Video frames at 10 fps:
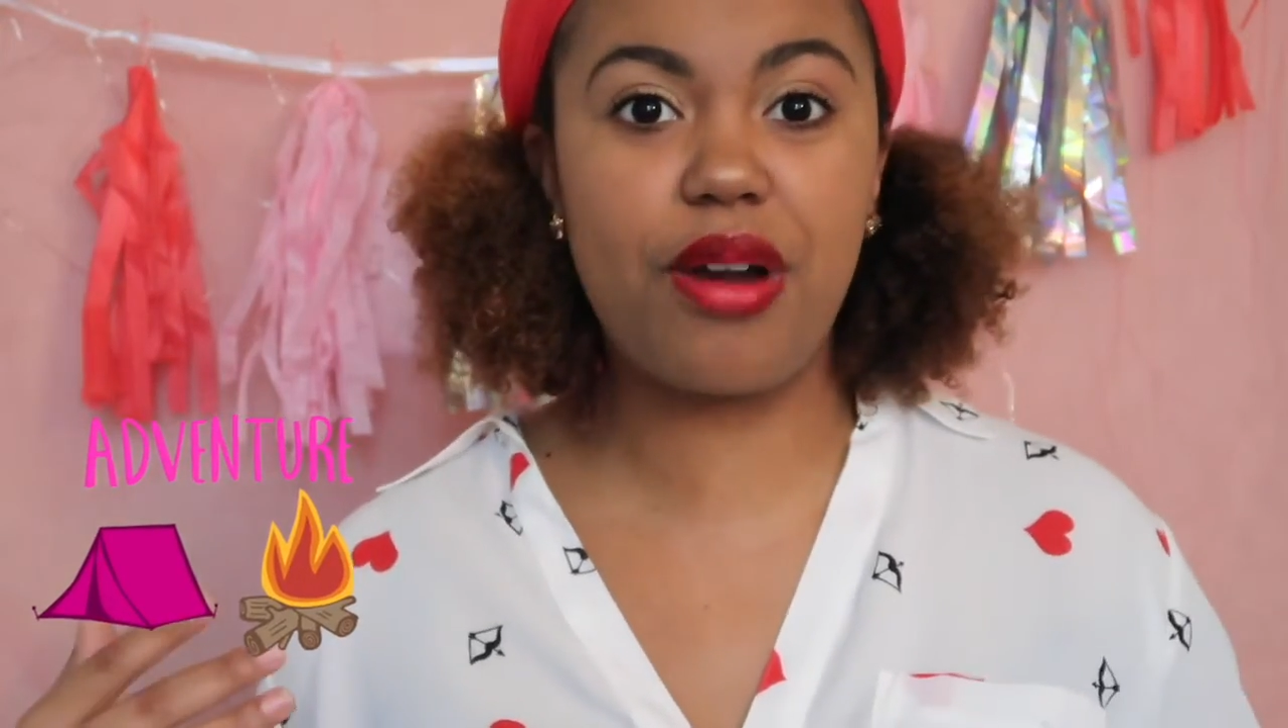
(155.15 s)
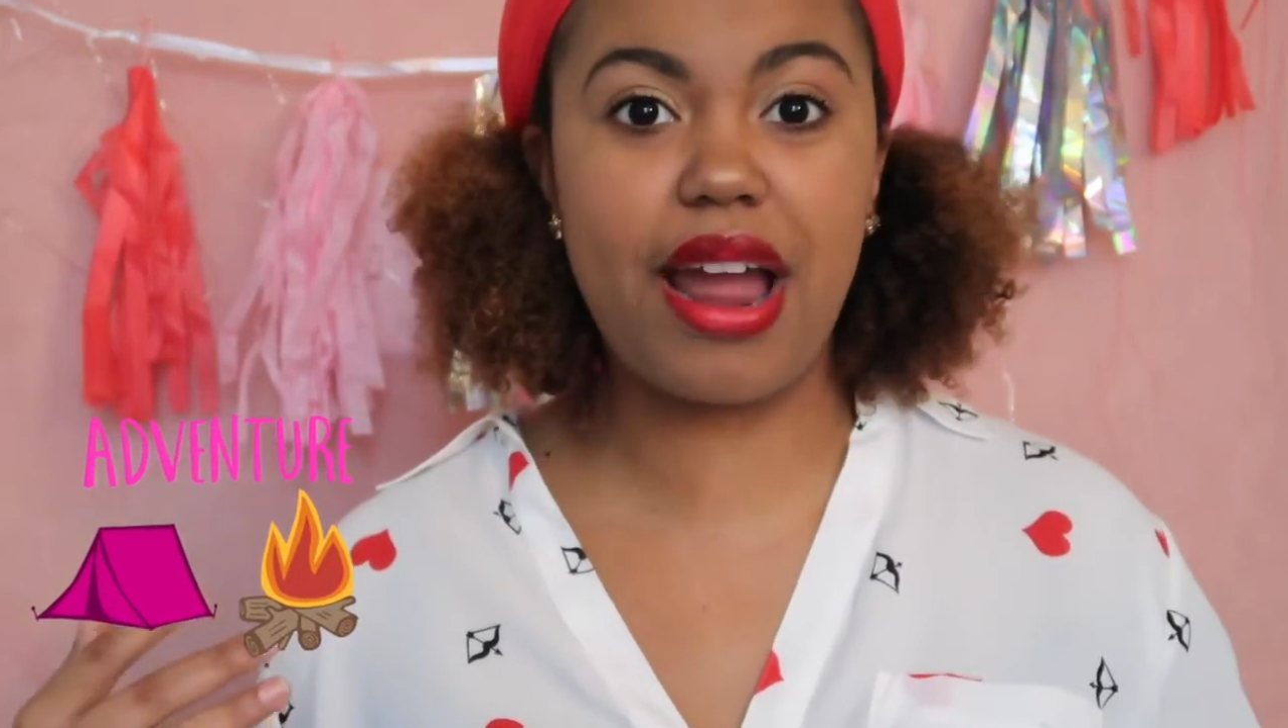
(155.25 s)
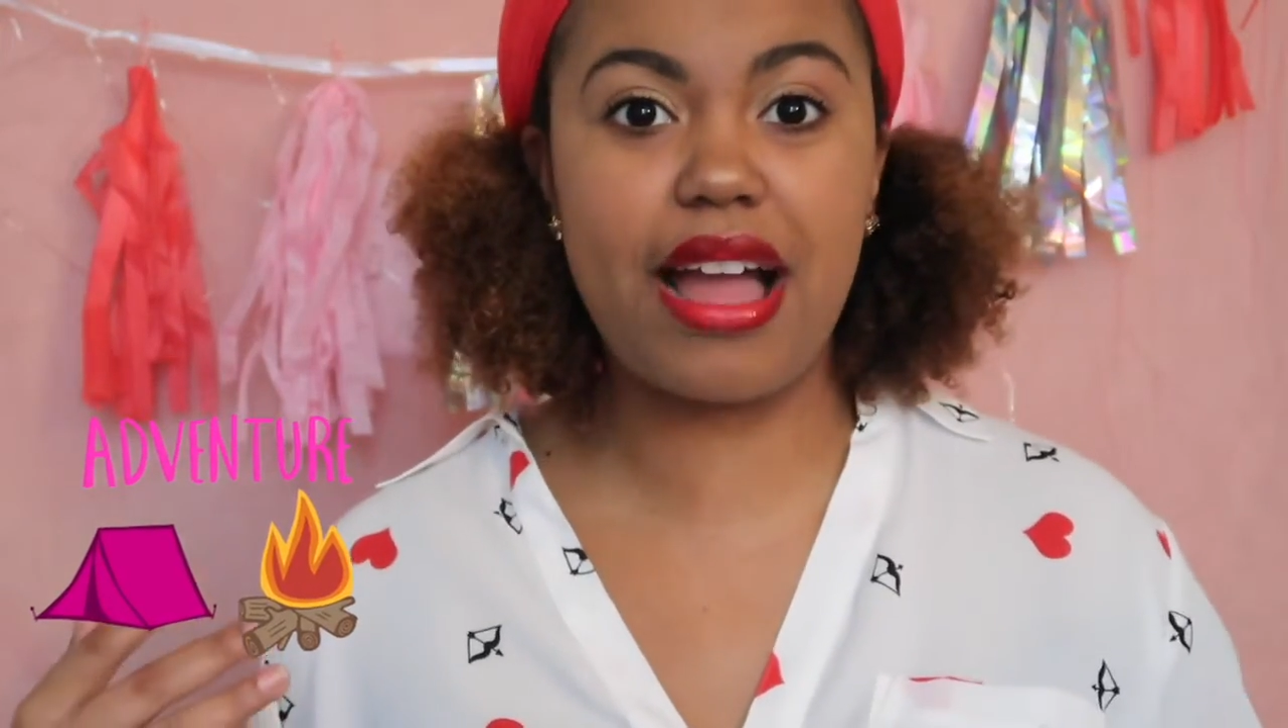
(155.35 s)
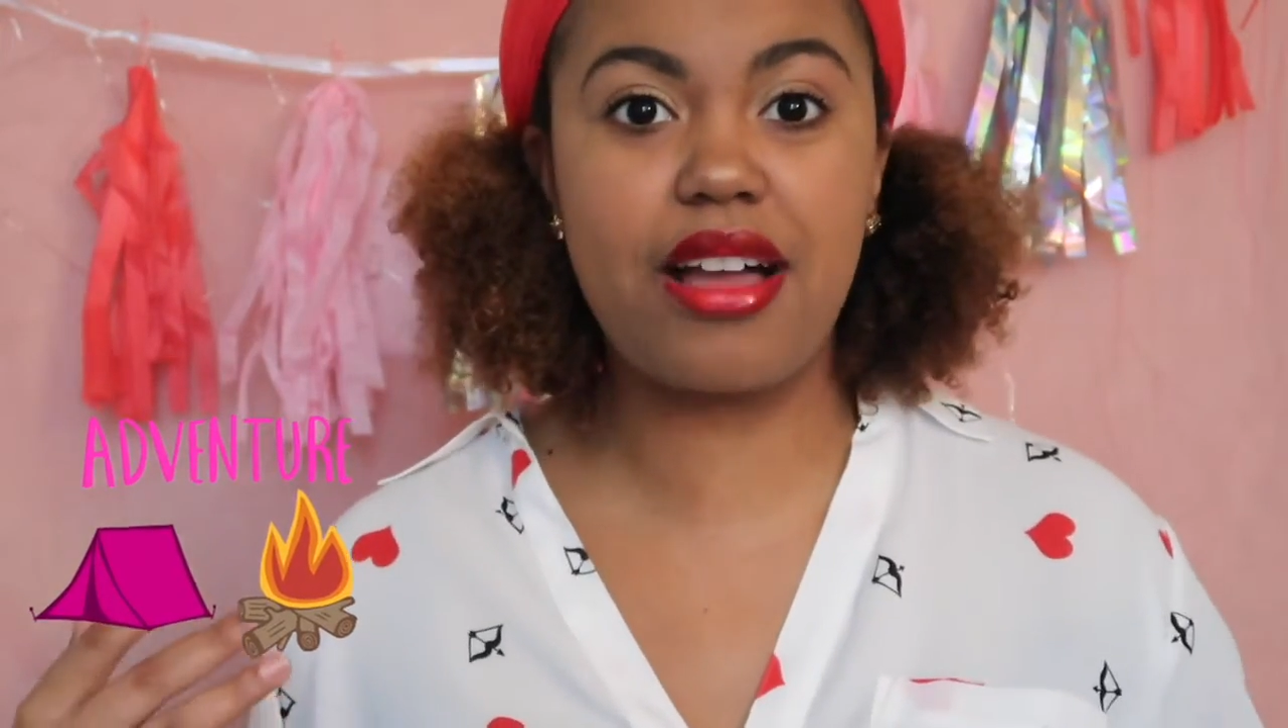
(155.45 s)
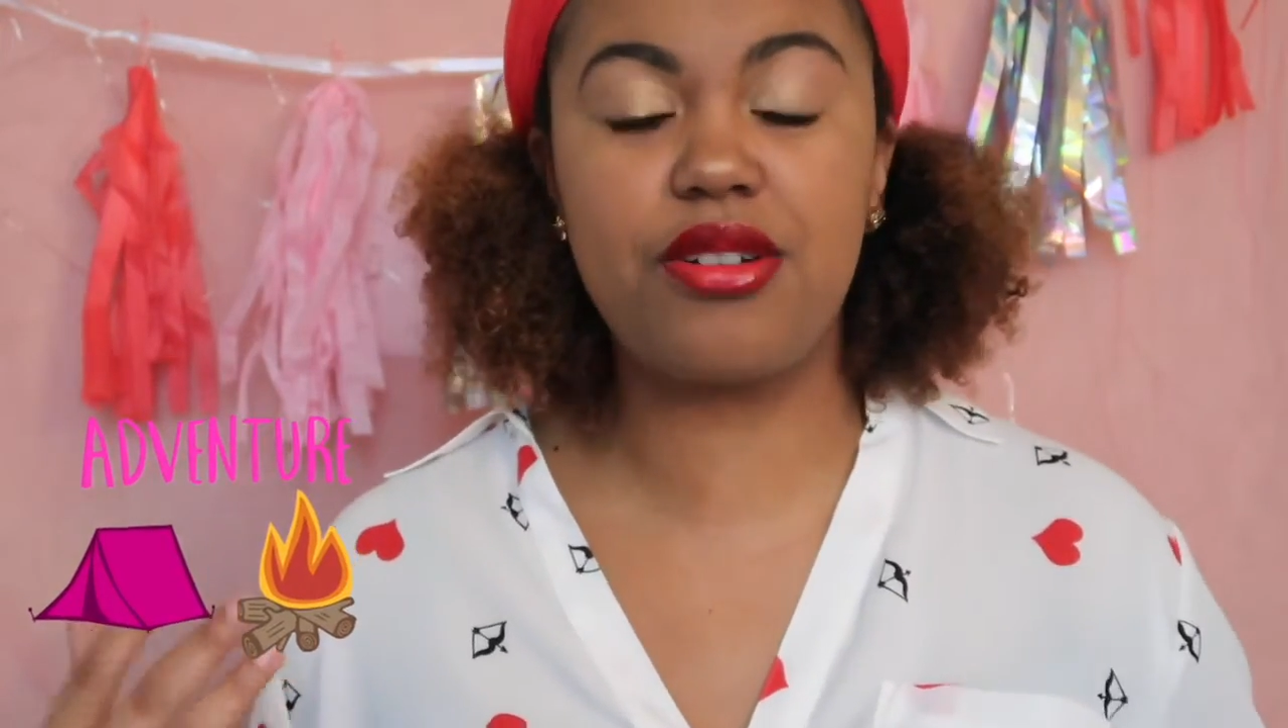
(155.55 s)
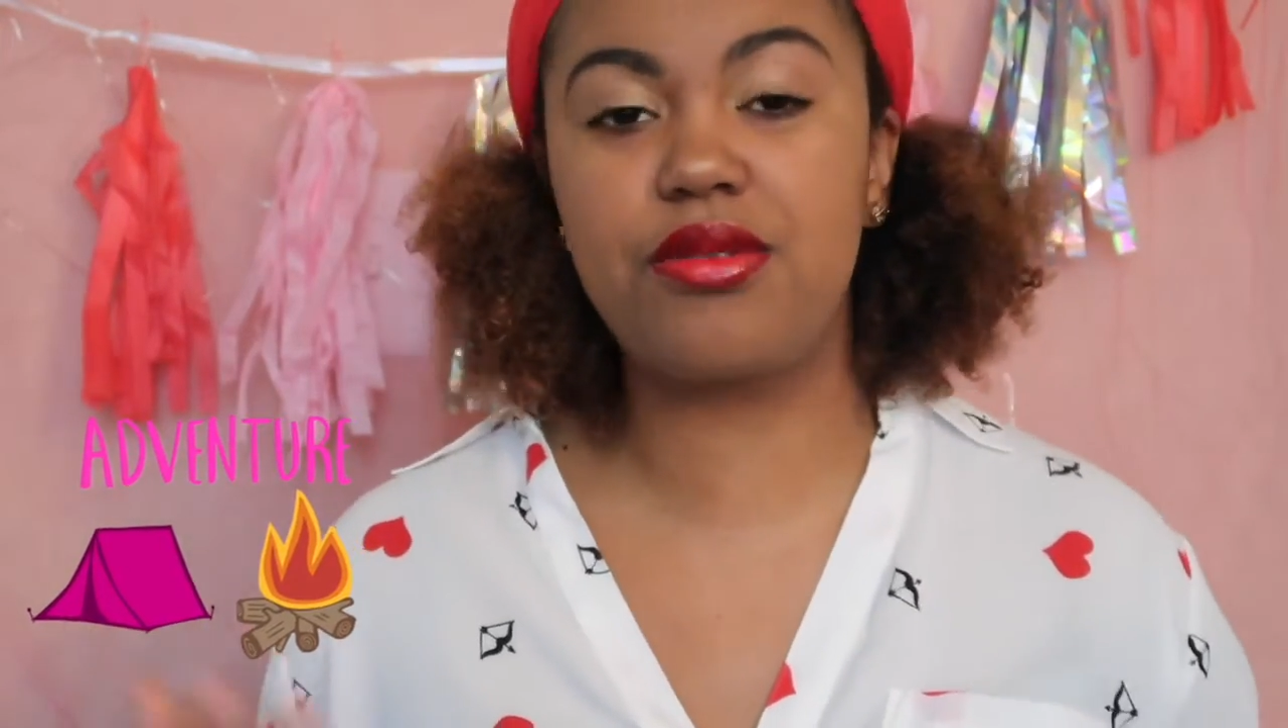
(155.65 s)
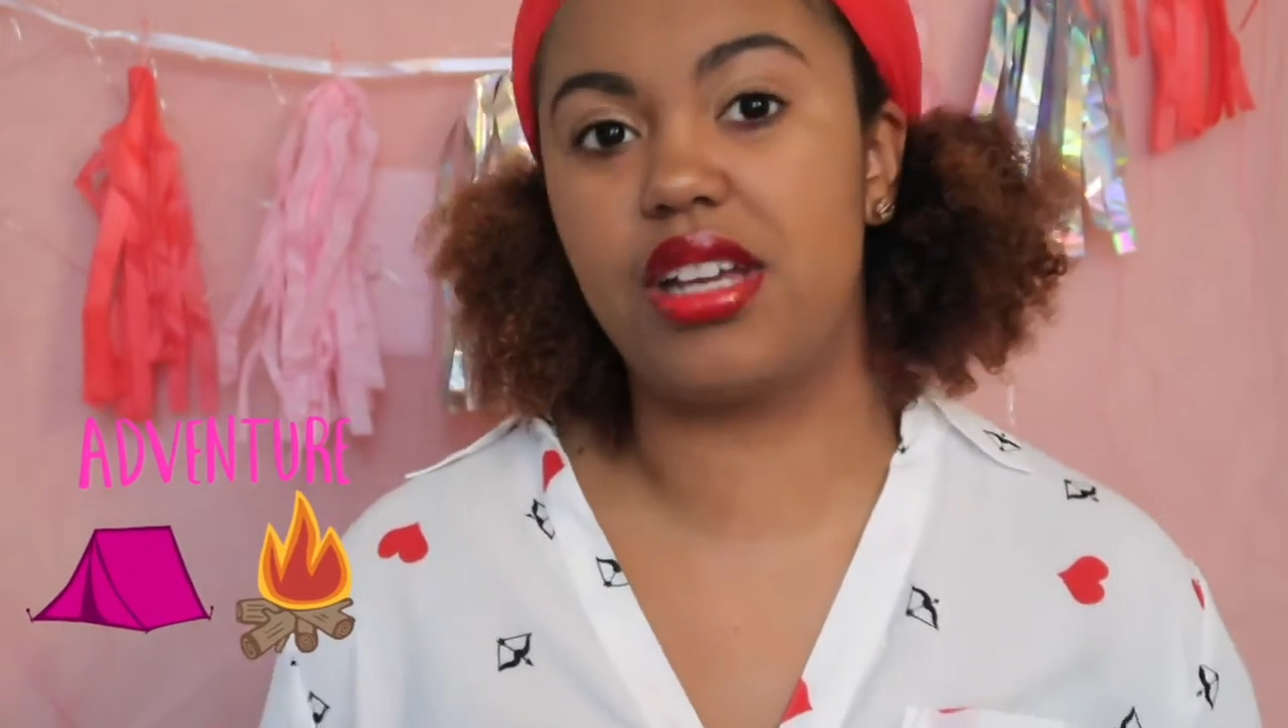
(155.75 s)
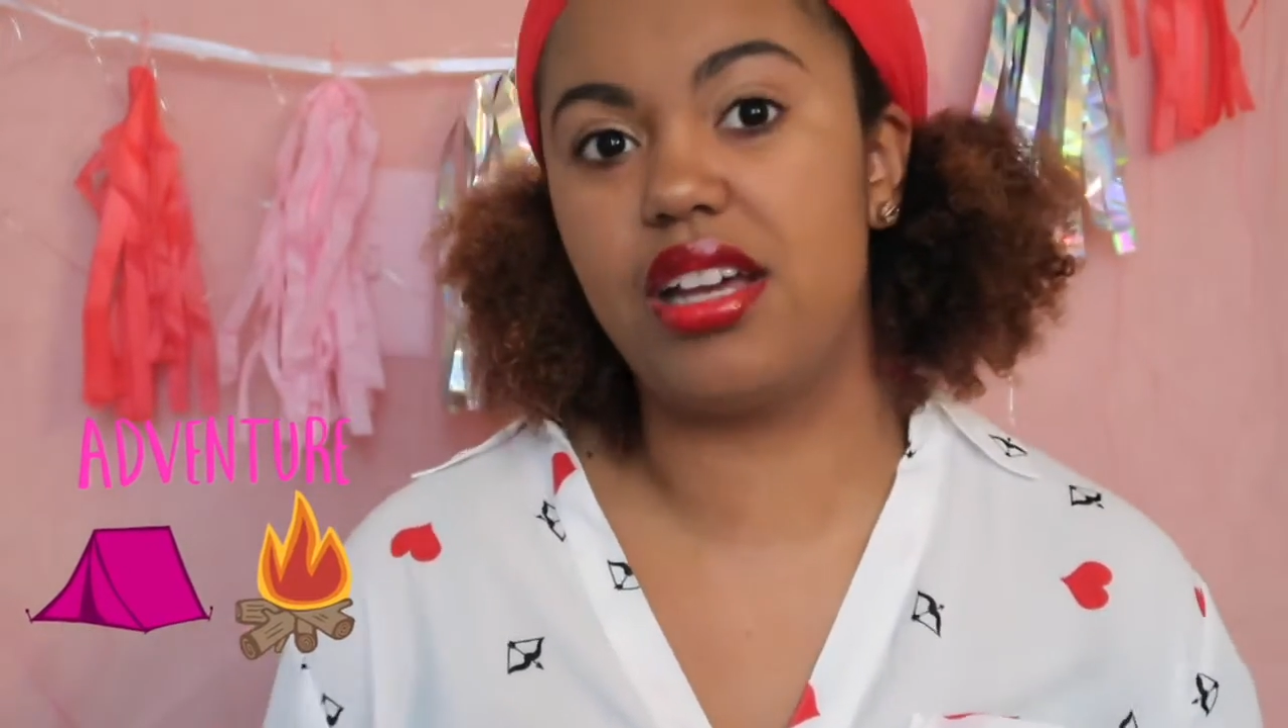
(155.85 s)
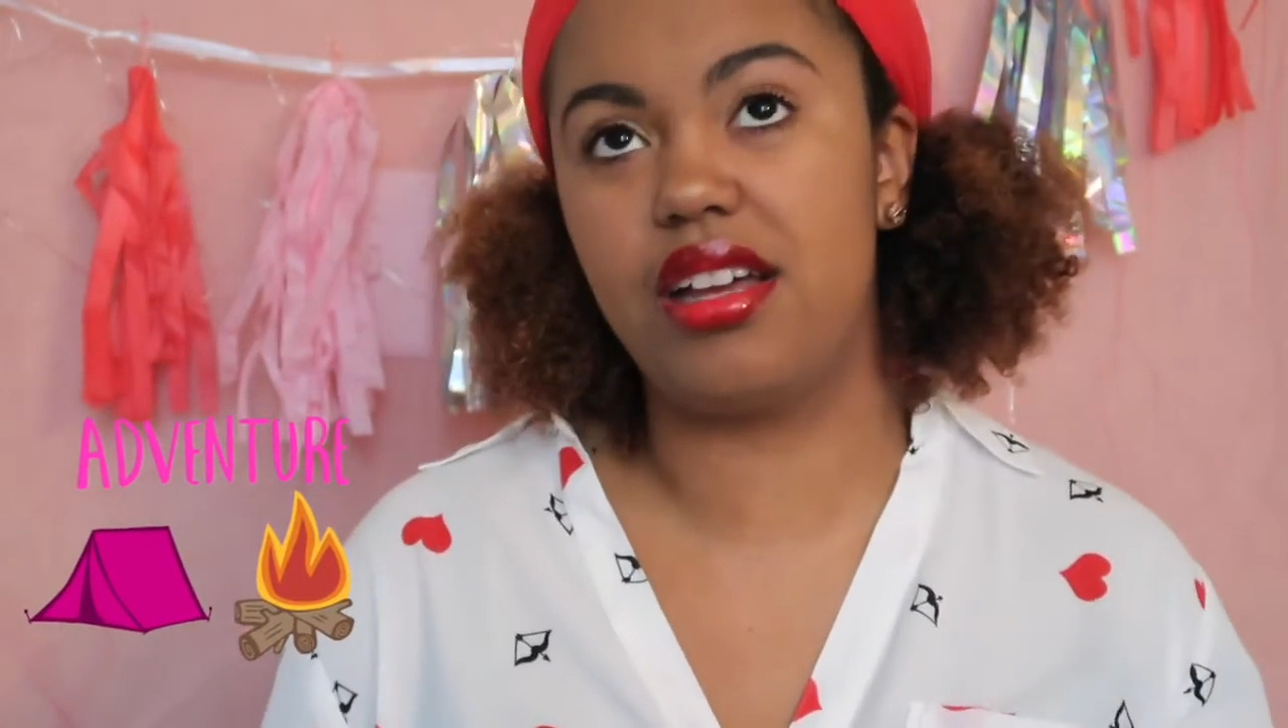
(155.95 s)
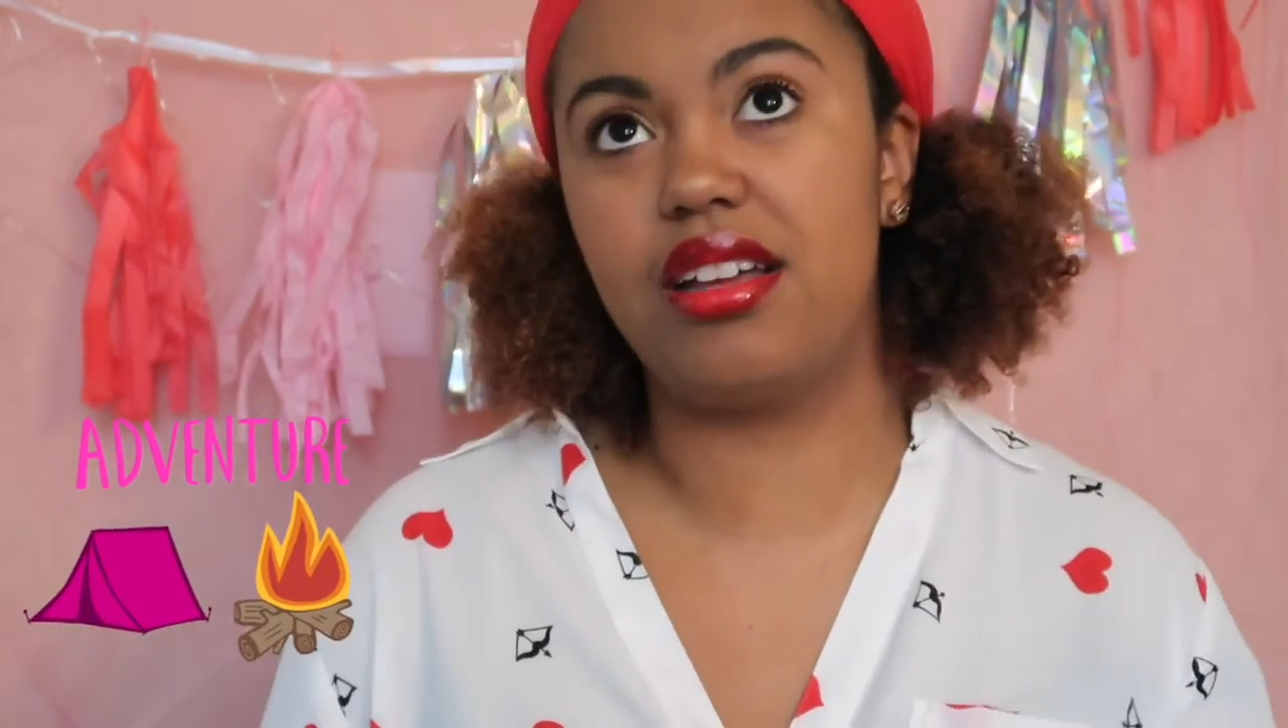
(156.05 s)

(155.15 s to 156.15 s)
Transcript: ground.